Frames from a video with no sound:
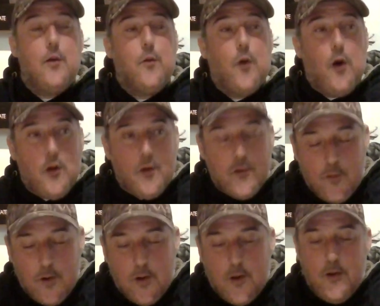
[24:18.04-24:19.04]
the rollers
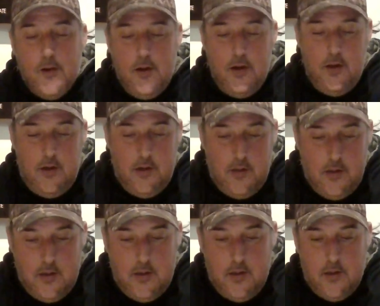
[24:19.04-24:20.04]
were
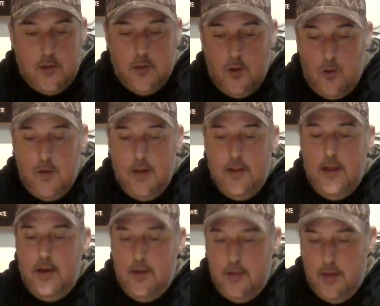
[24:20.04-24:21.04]
going
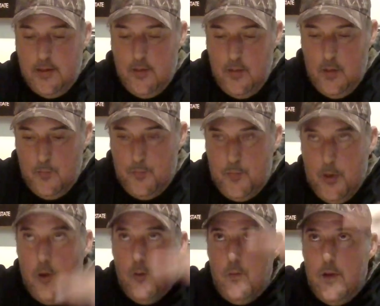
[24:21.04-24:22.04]
that like the
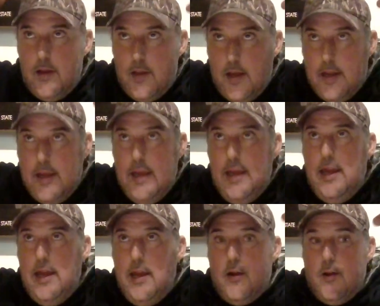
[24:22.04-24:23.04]
boat went like
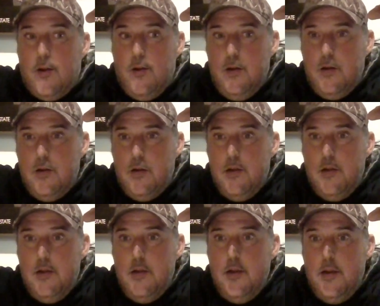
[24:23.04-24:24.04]
here
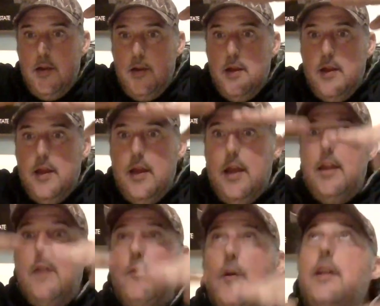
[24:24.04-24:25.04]
and
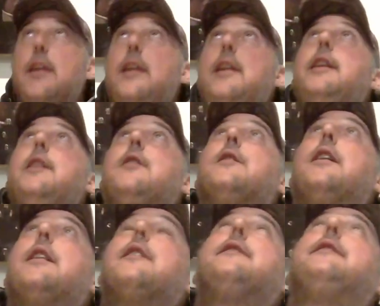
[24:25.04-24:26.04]
then went here and
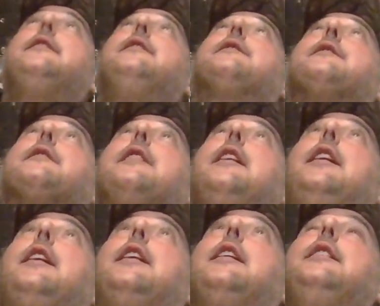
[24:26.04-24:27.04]
I could see the
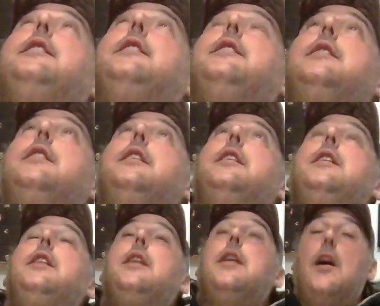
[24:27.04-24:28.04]
sky.
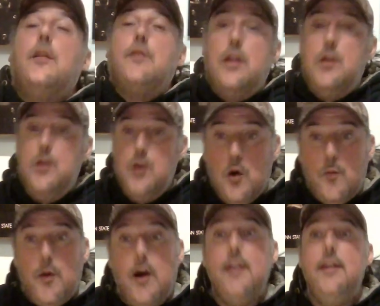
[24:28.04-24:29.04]
And I was like, nope,
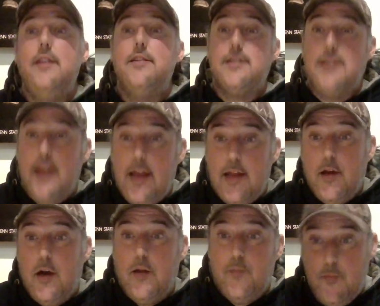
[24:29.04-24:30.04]
I need to stand
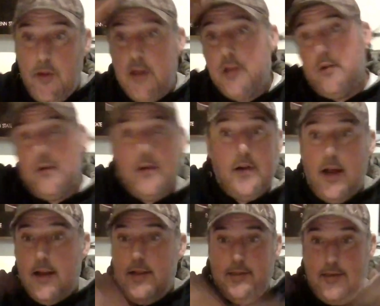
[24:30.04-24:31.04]
up to make sure I
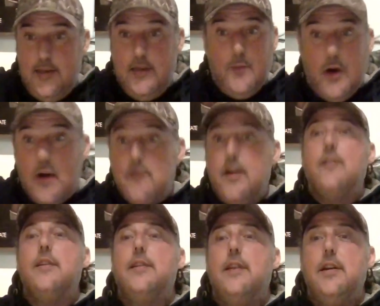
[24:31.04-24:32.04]
can see above
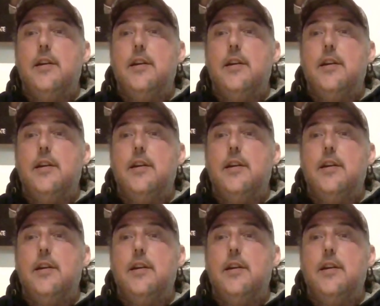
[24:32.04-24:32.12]
everything.